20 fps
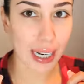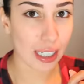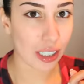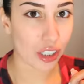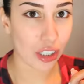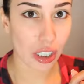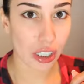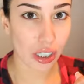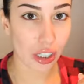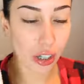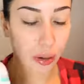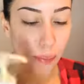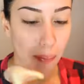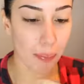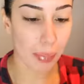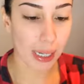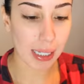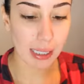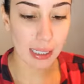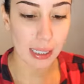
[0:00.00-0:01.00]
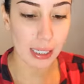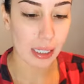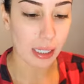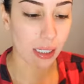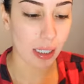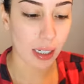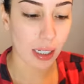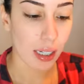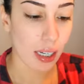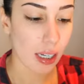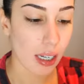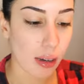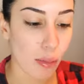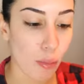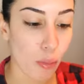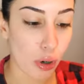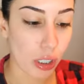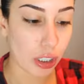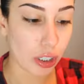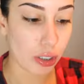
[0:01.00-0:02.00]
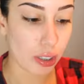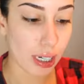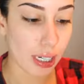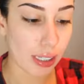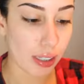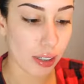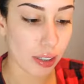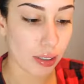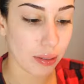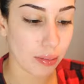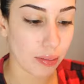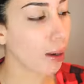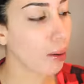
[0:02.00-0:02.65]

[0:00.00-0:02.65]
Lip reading: and it's just their basic moisturizer.